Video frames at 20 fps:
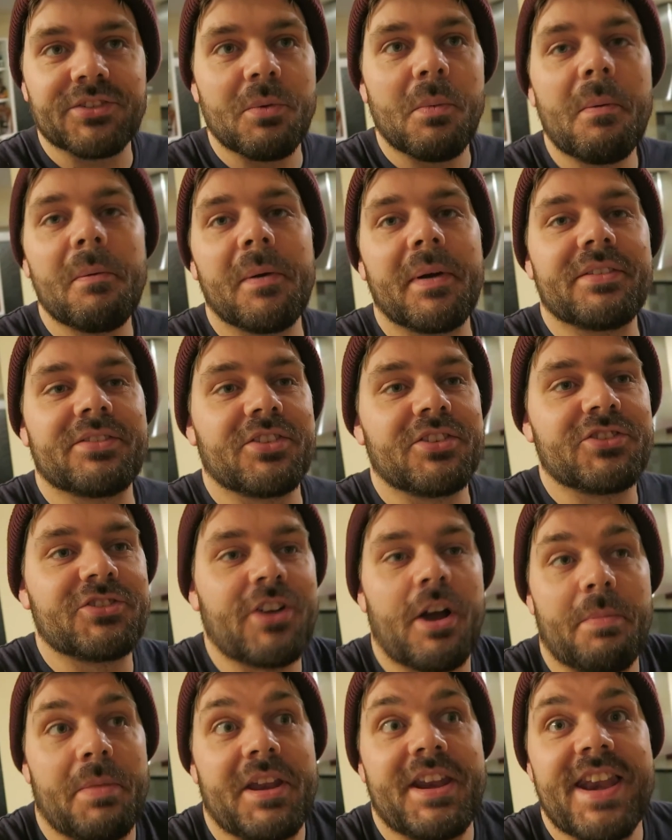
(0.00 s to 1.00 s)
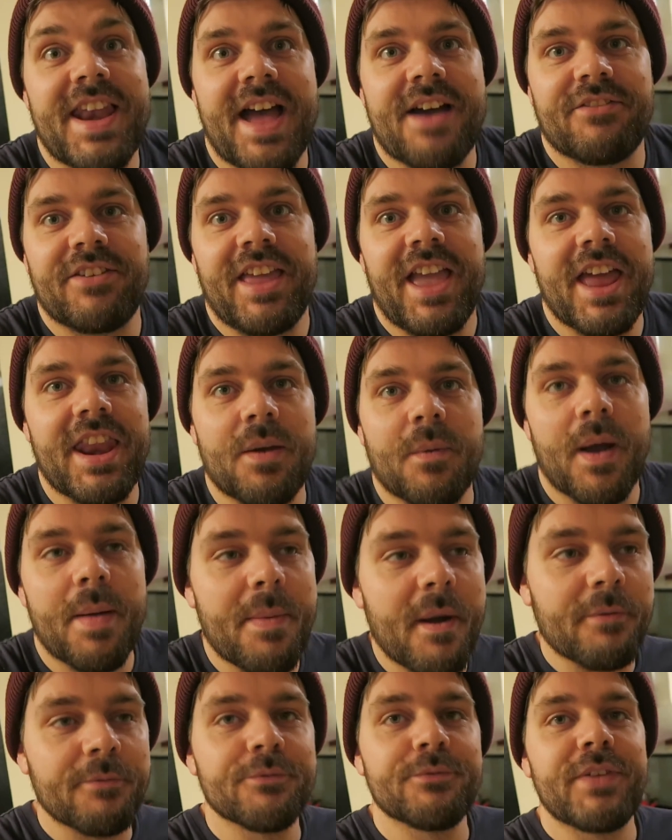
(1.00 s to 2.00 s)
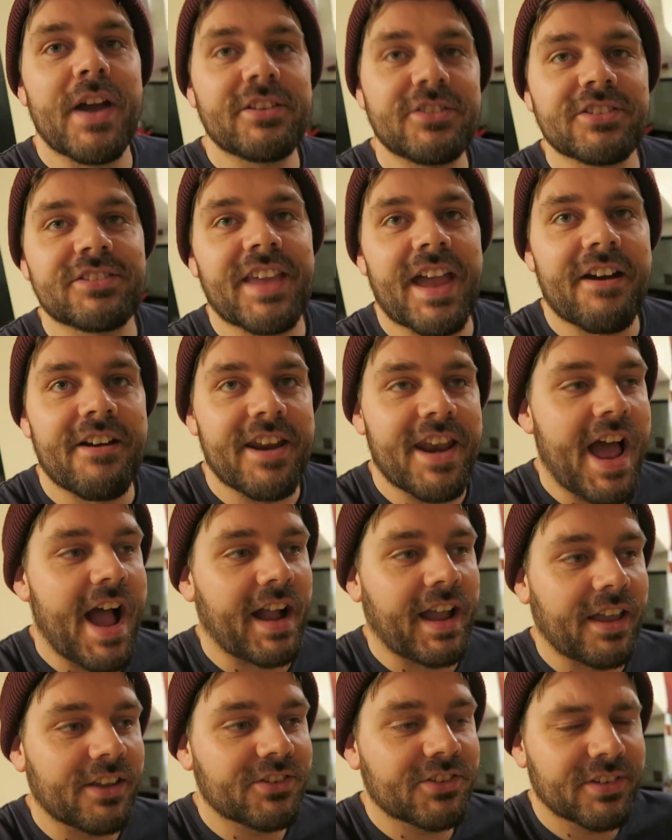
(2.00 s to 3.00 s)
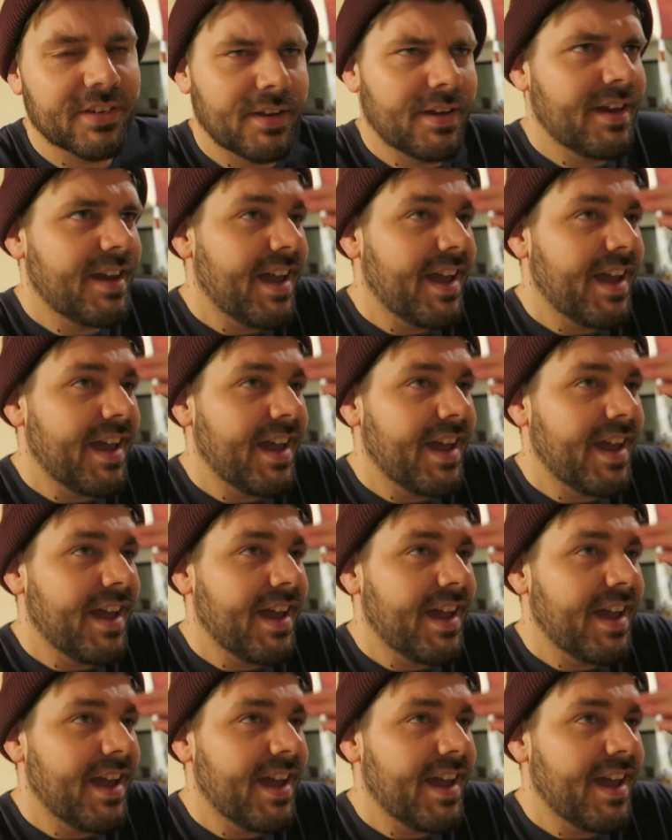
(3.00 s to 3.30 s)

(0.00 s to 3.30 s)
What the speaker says: and when we went to the shop they didn't have any anyway, apart from vegetarian haggis.